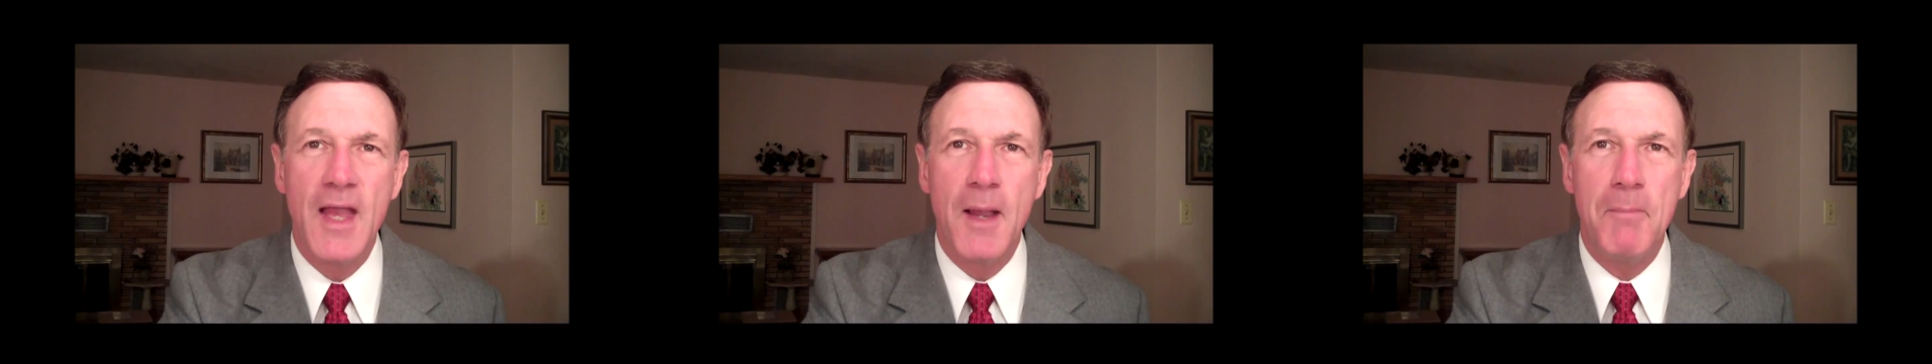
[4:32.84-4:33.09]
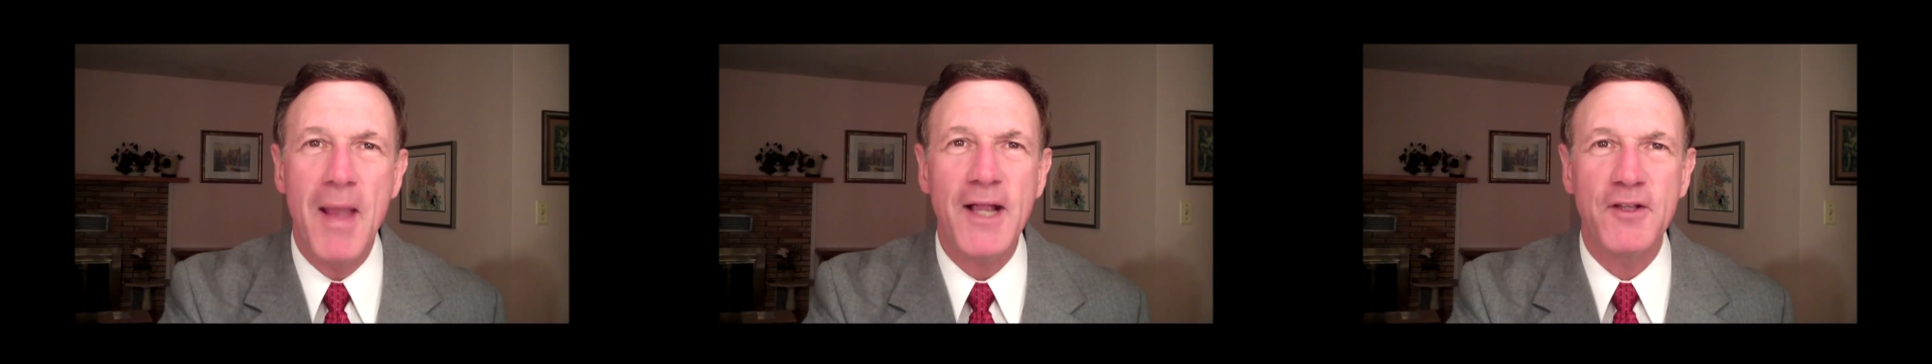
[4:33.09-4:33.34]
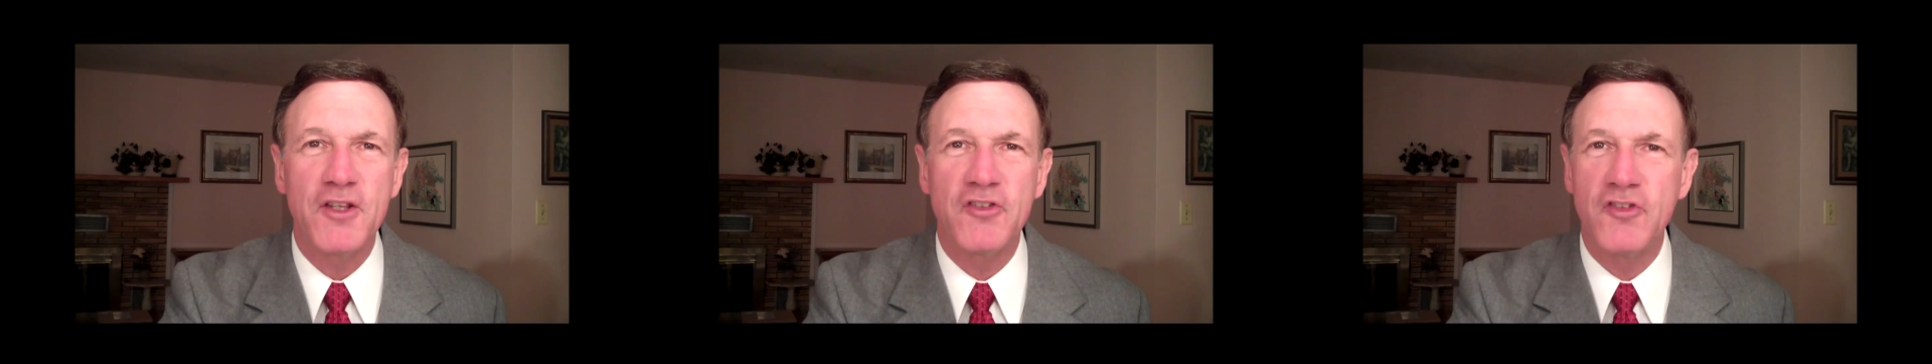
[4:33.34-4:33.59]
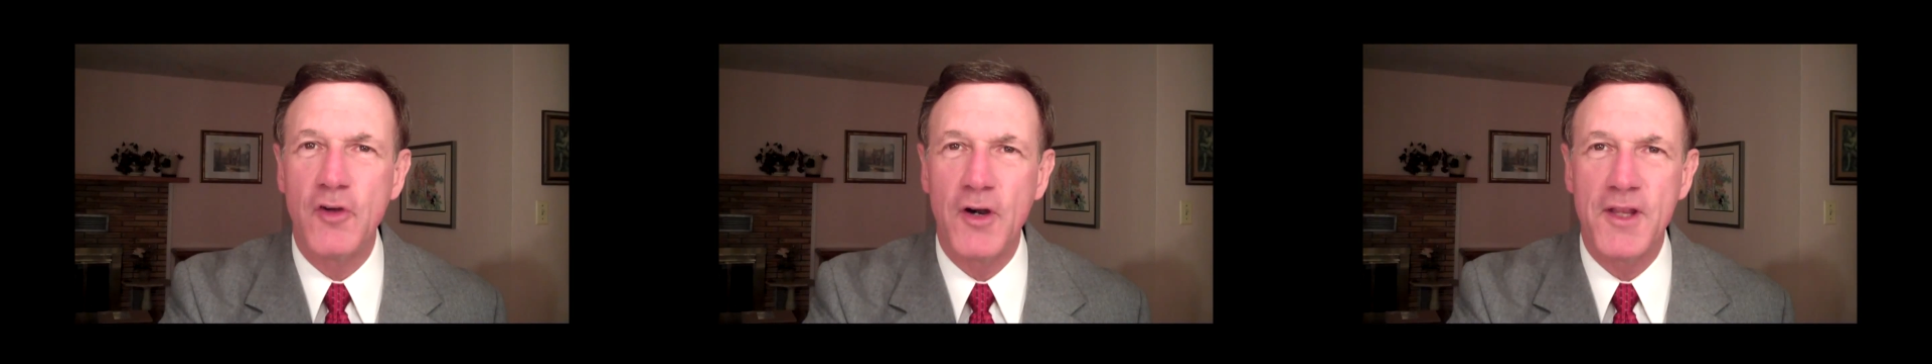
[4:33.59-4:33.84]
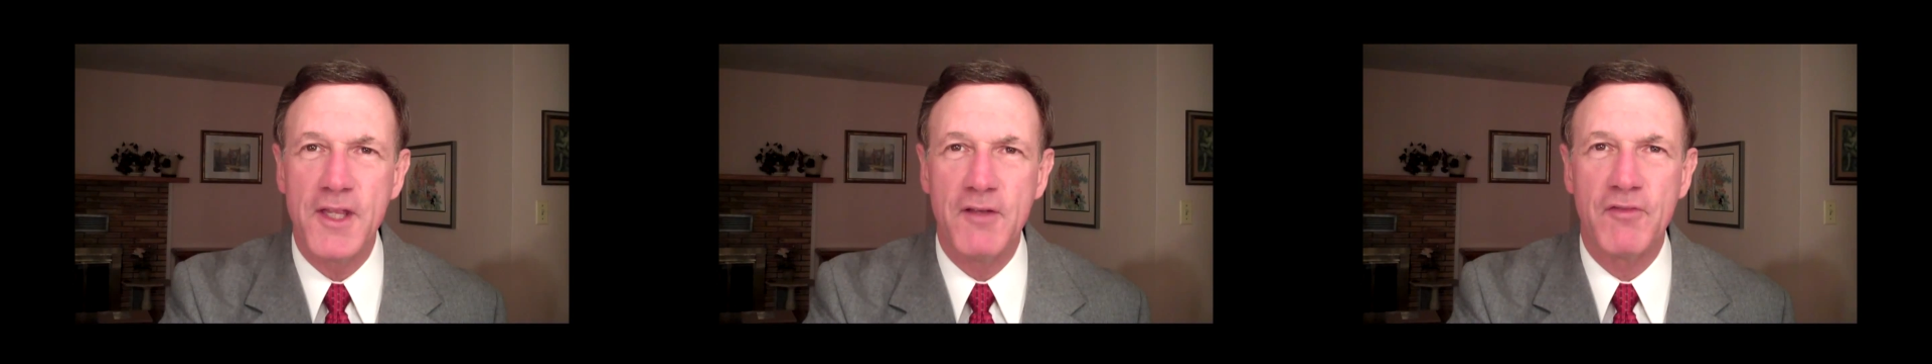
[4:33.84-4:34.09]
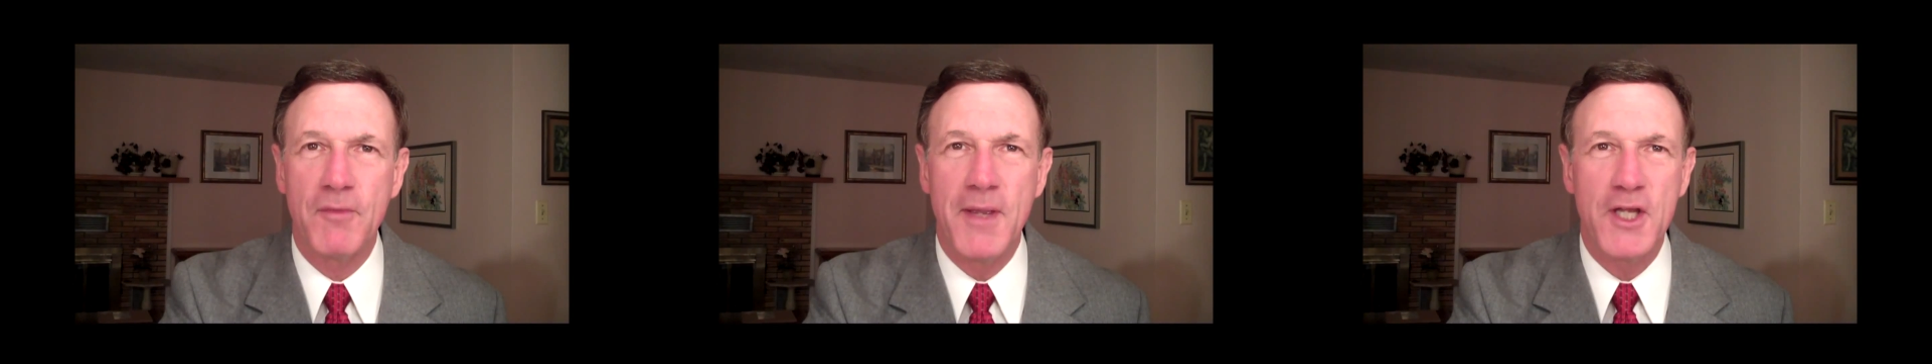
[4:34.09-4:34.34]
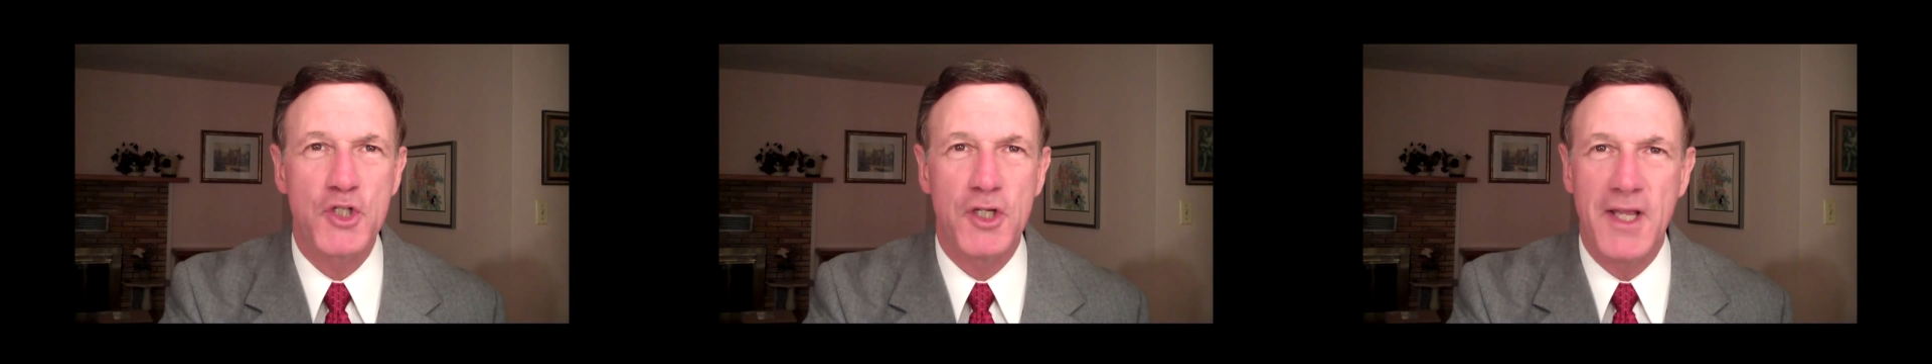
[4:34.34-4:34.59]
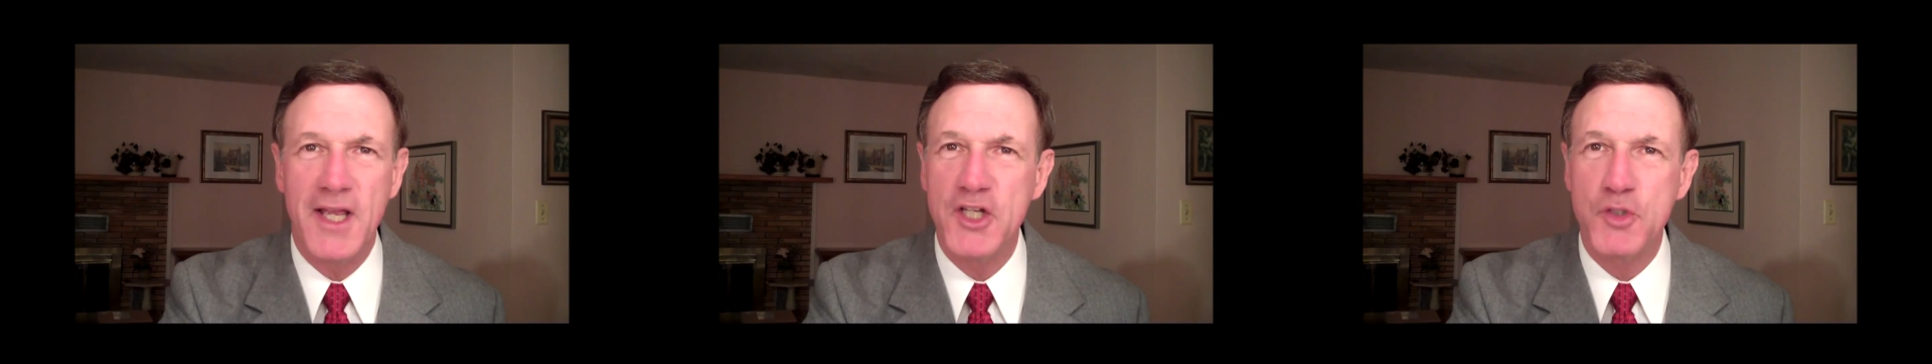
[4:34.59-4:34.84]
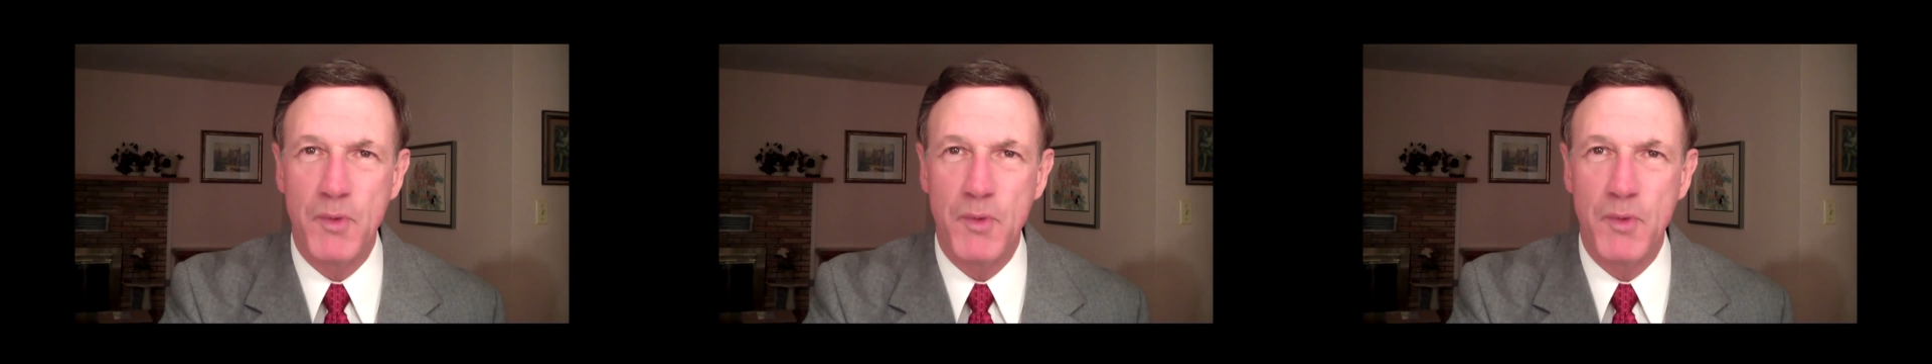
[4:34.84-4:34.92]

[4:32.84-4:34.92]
Back at the start of the information age,